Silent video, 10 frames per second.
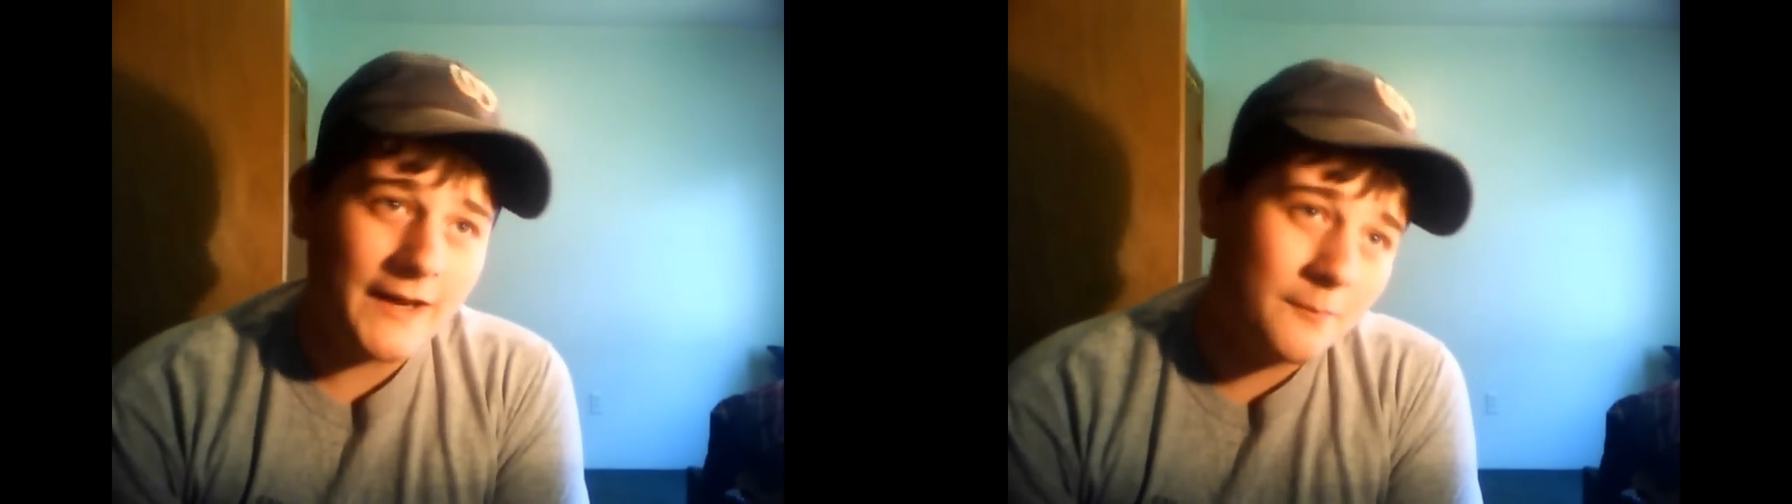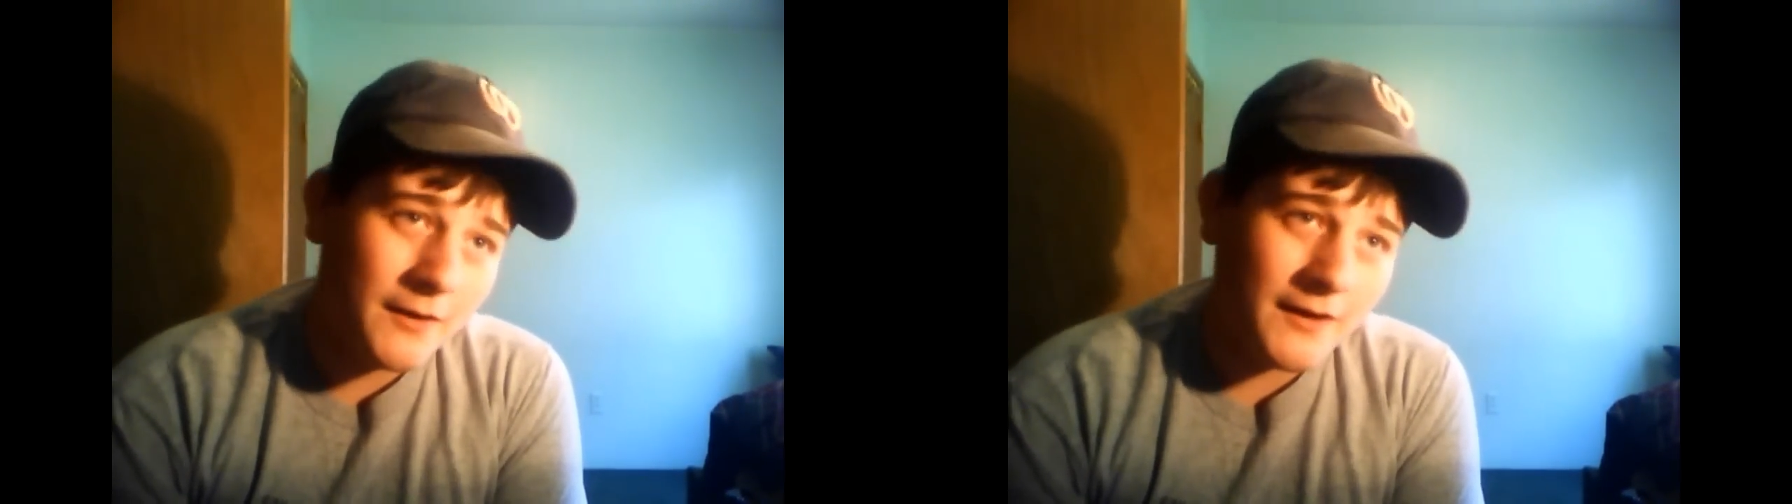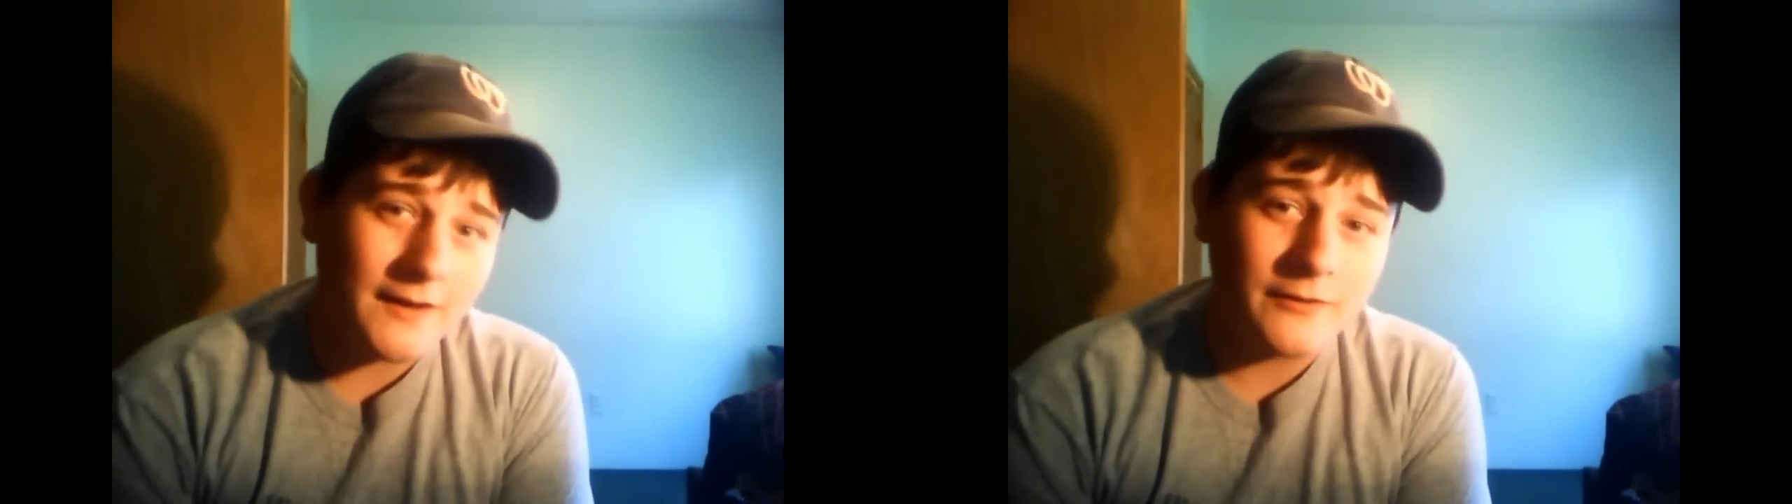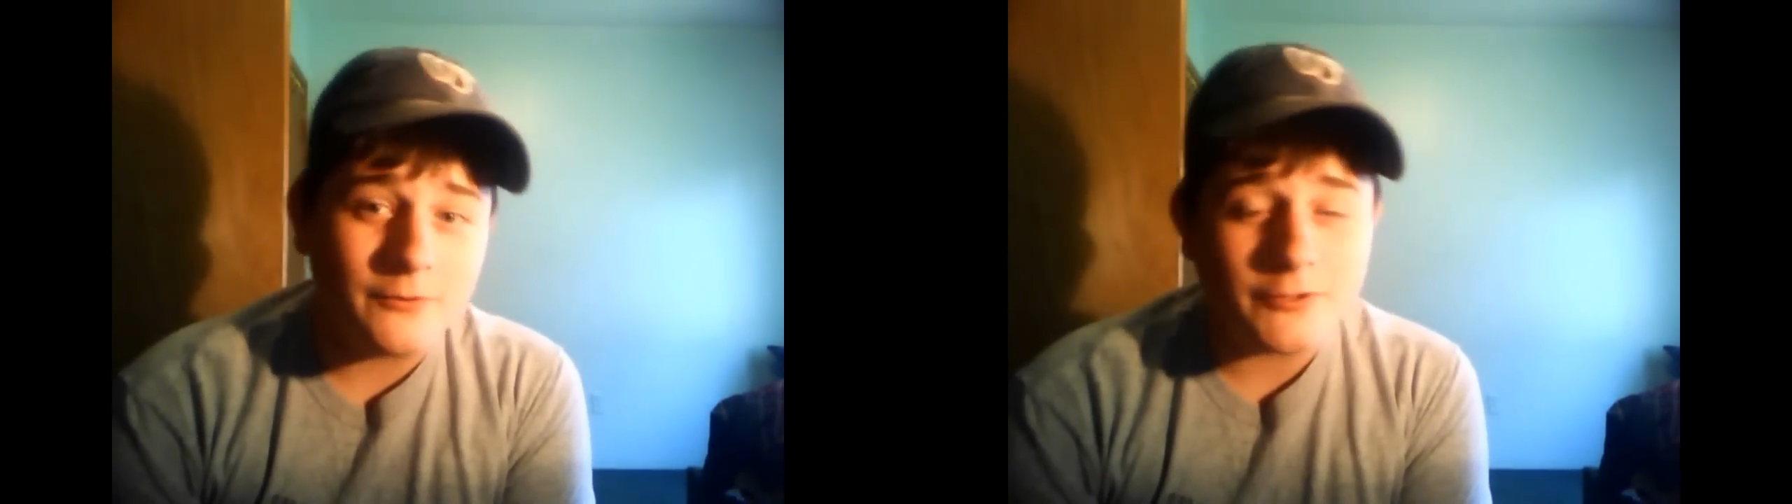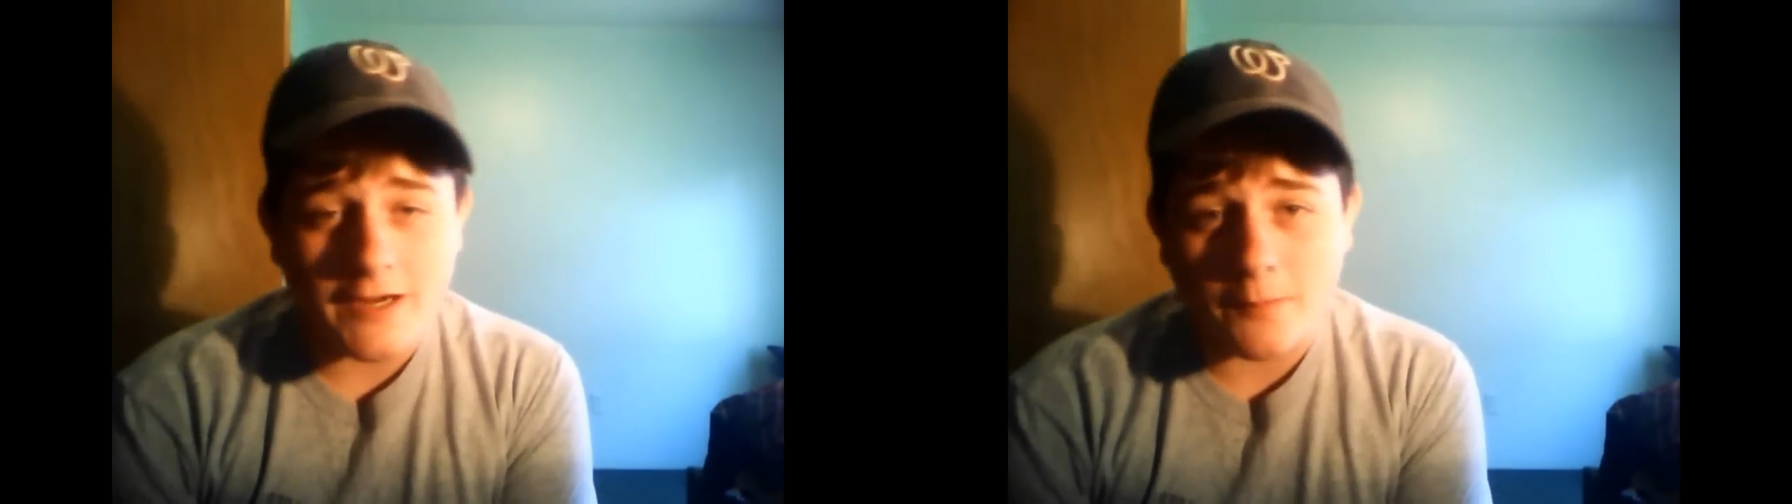and money to
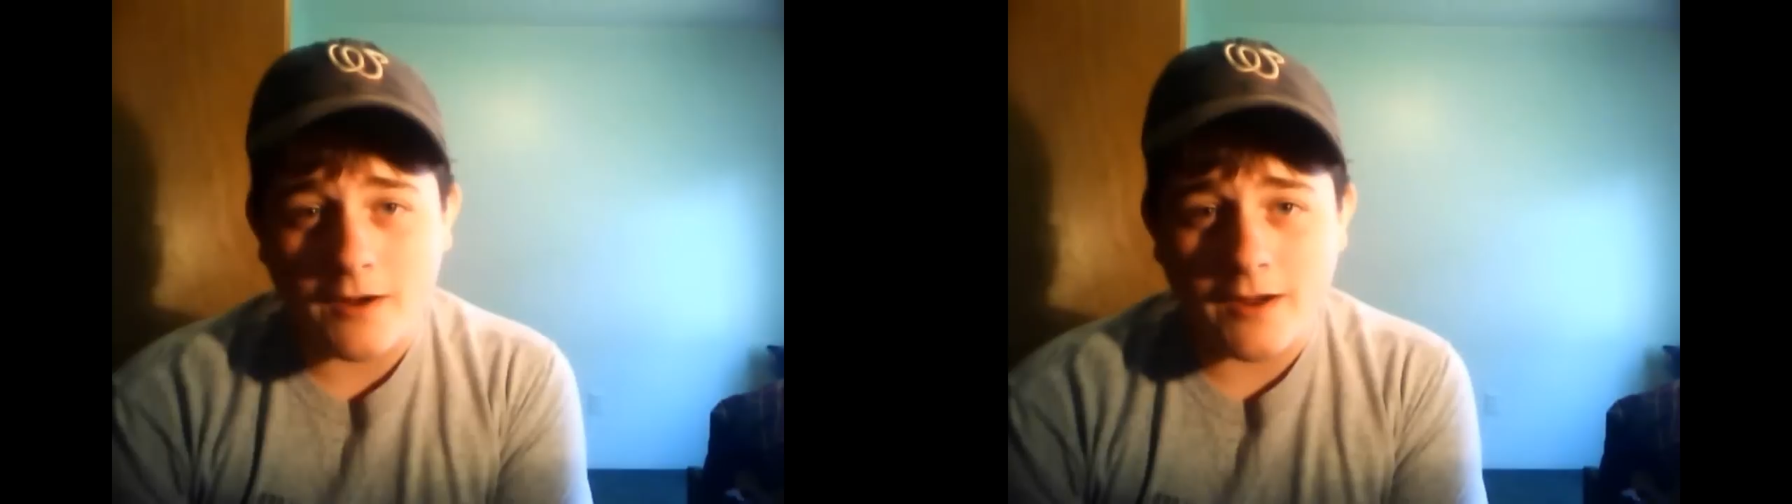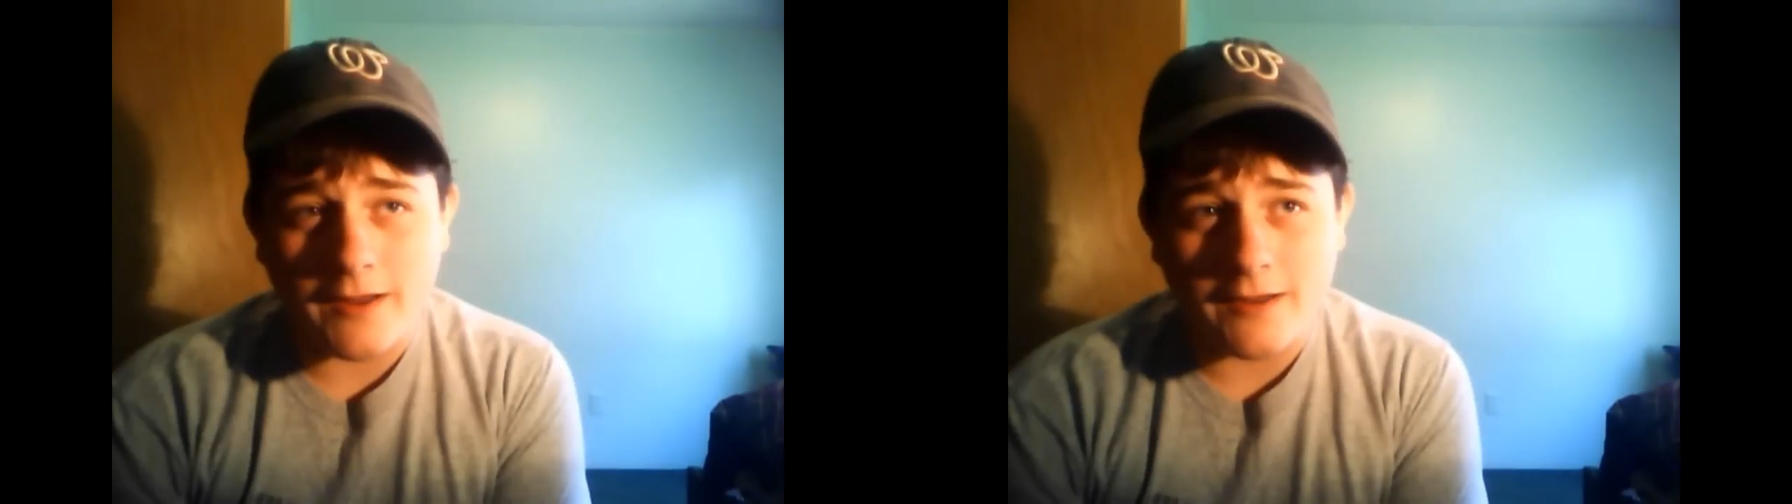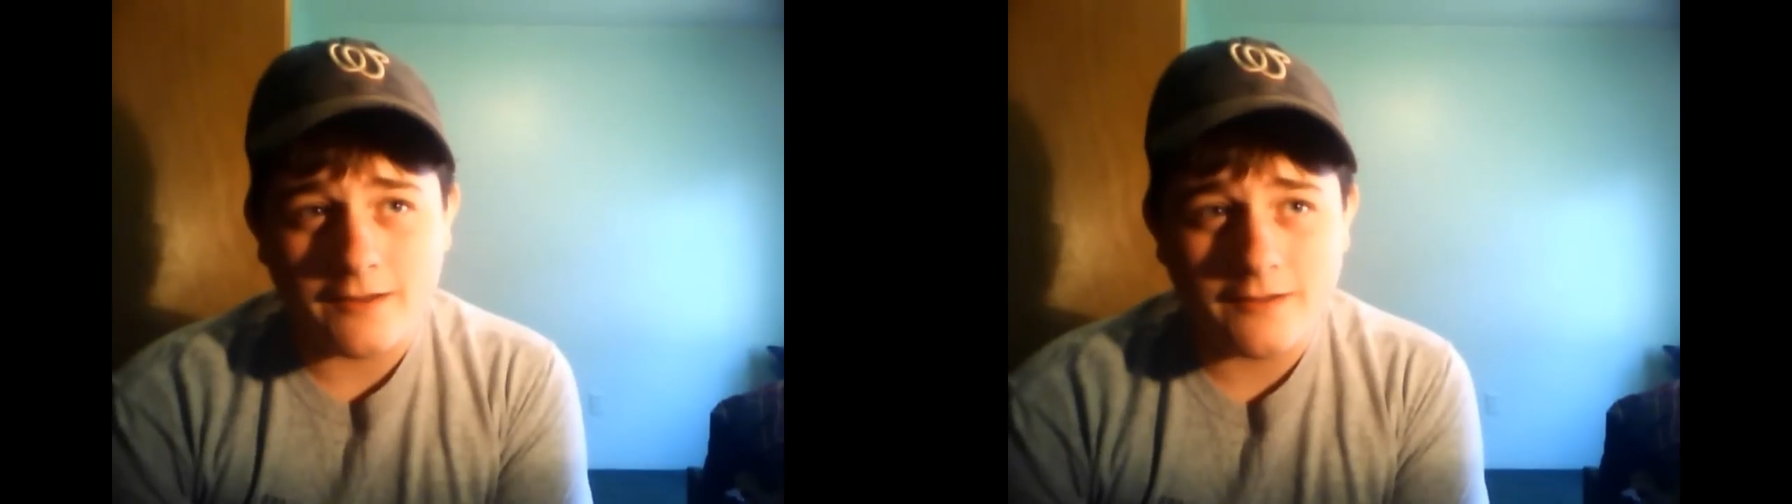check my